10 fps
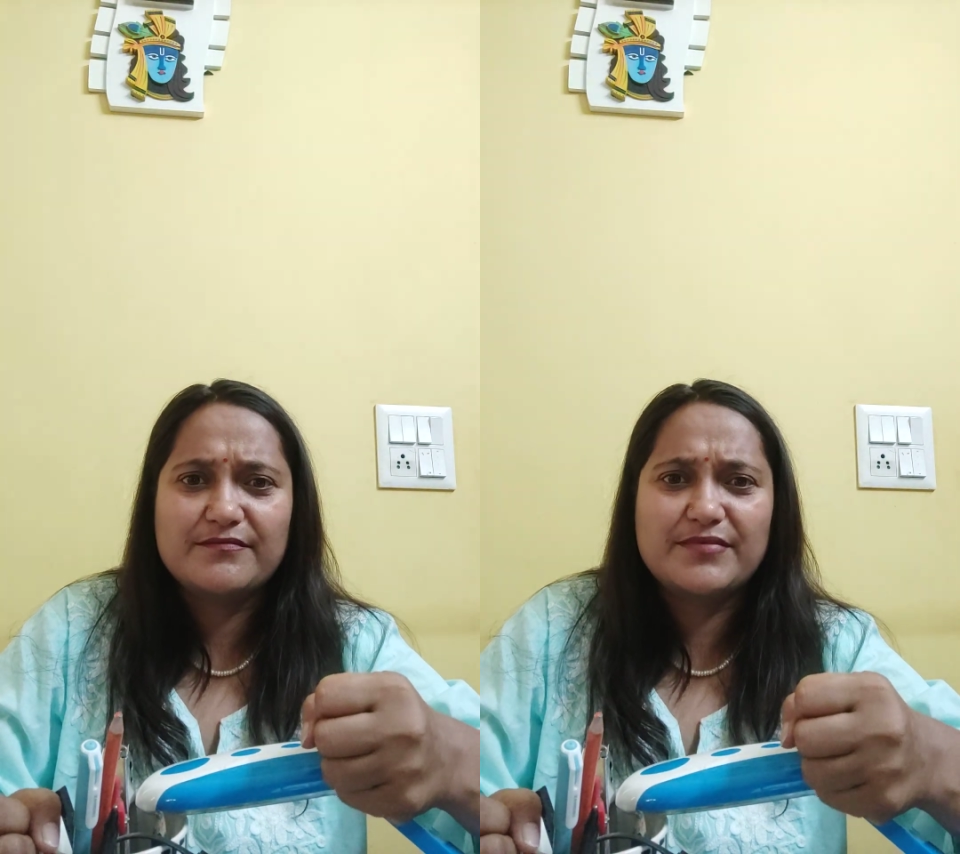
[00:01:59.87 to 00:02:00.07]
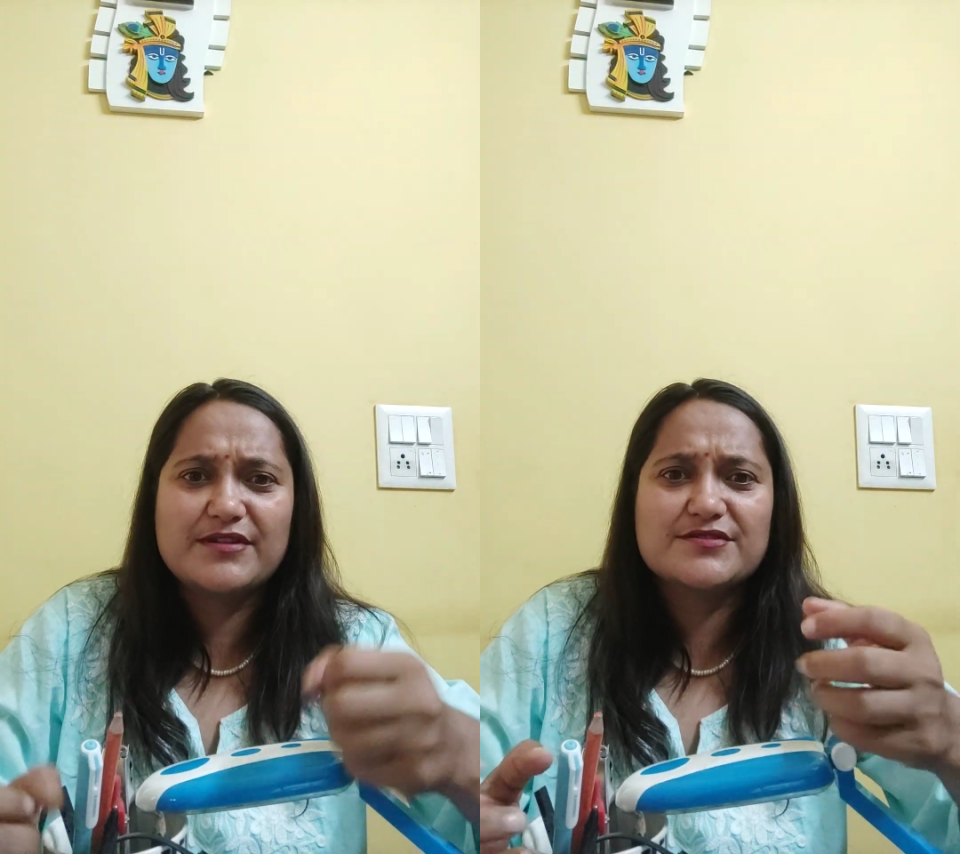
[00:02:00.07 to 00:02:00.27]

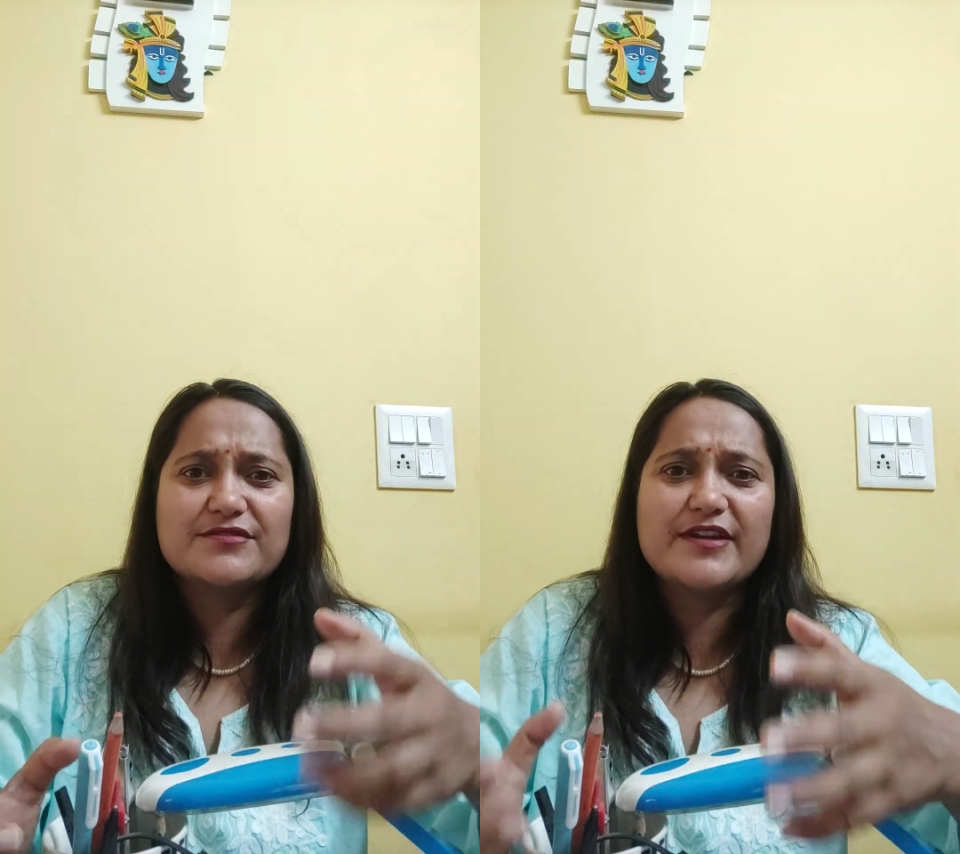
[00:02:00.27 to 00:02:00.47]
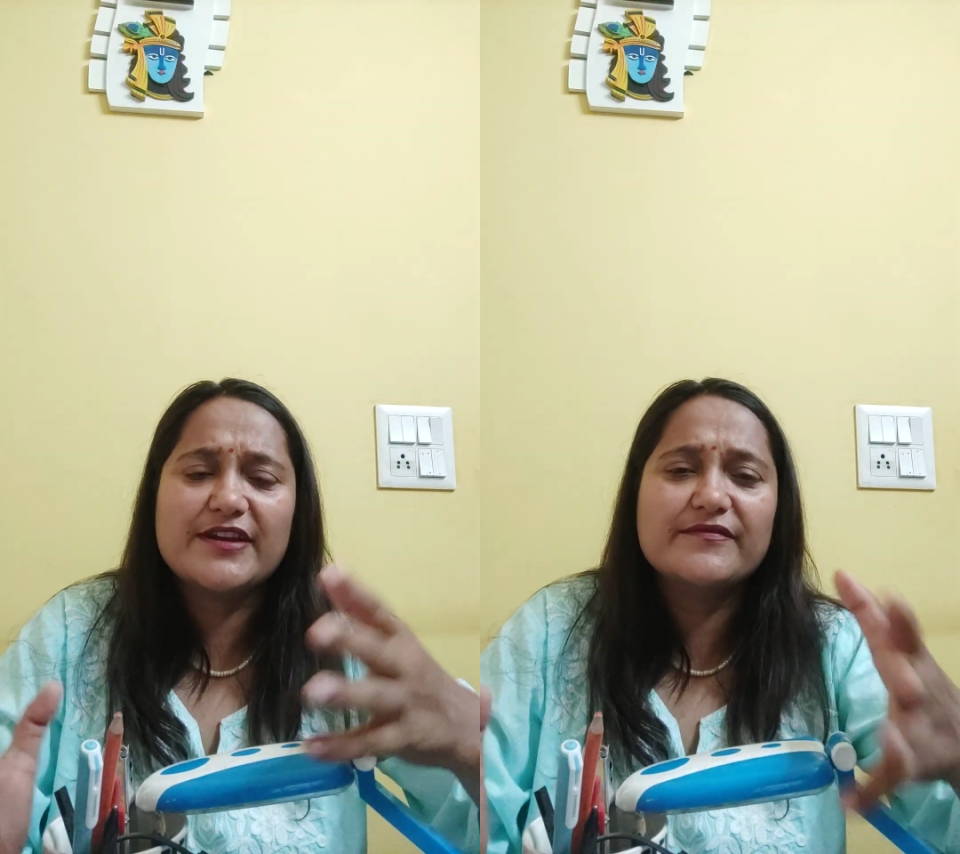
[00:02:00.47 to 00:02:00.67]
Because
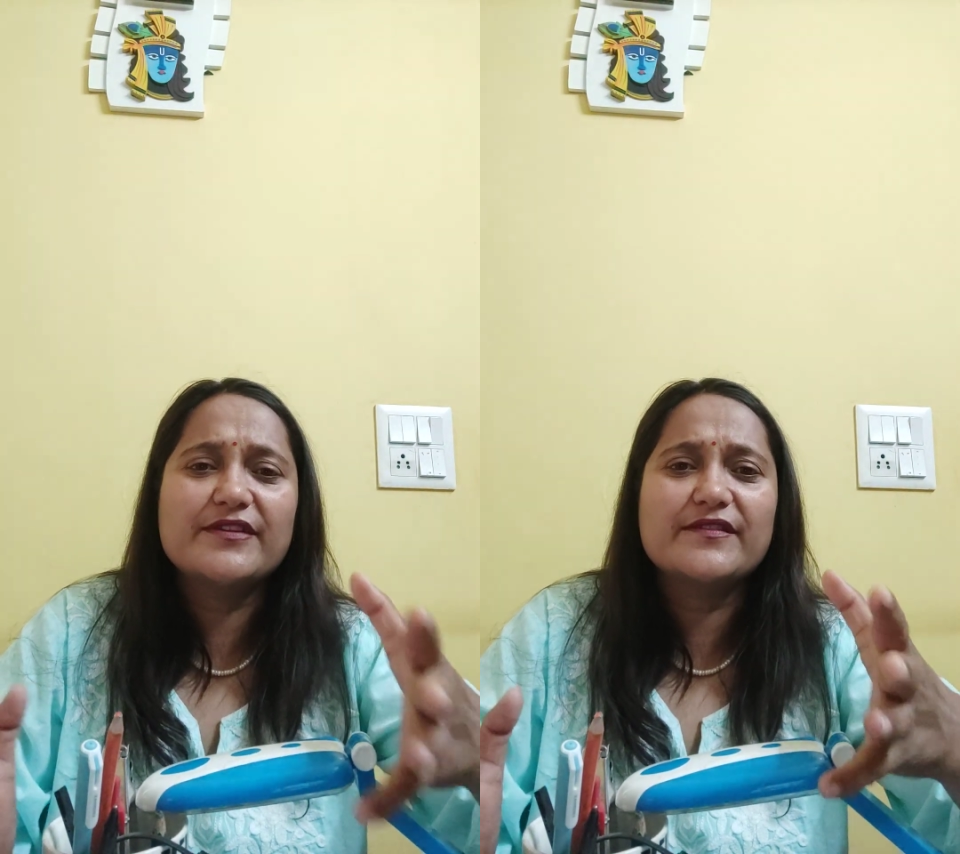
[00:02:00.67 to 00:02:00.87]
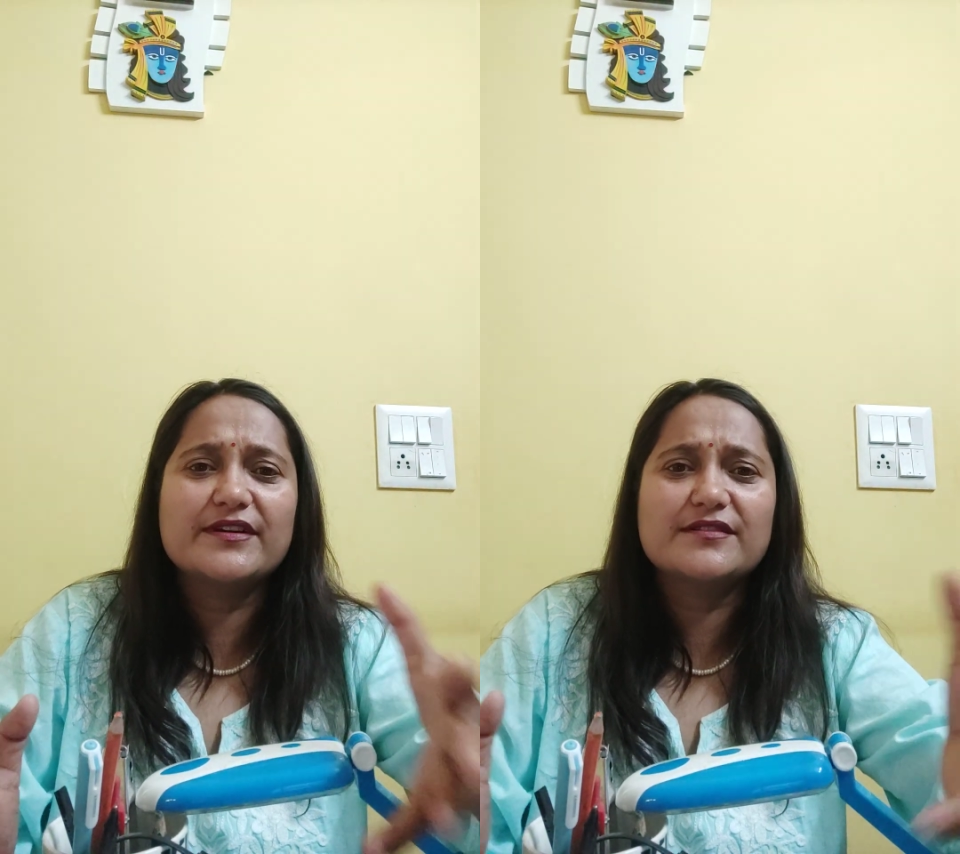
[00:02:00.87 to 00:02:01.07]

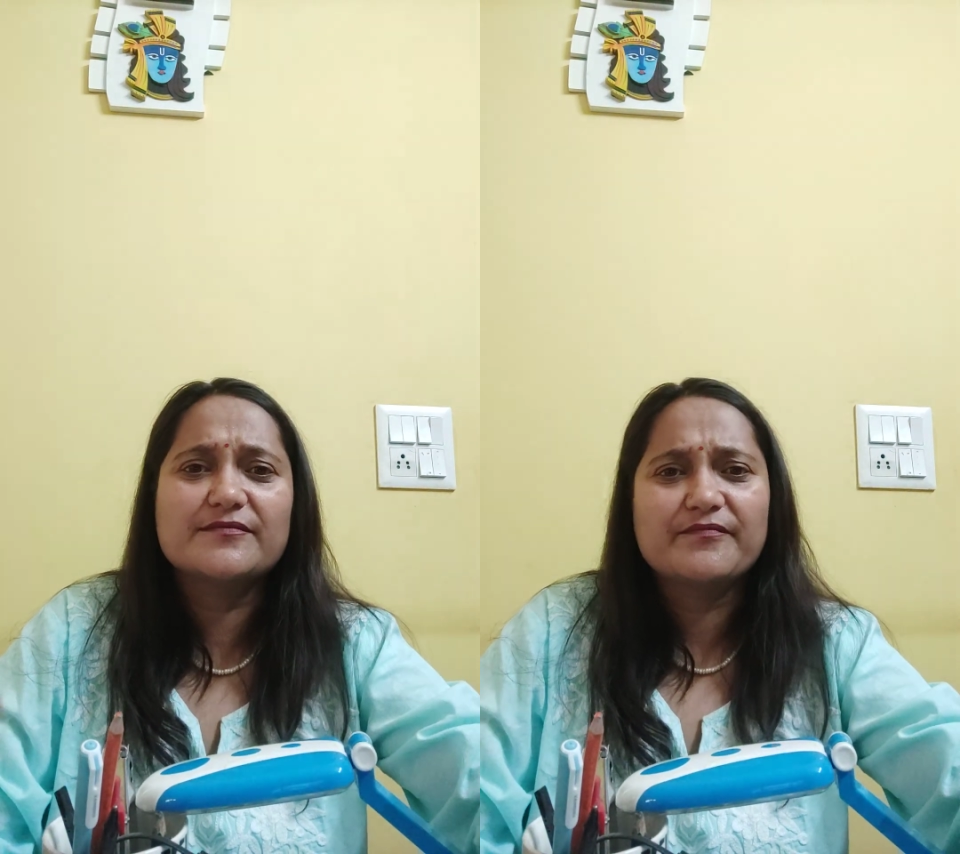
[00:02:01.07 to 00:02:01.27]
everywhere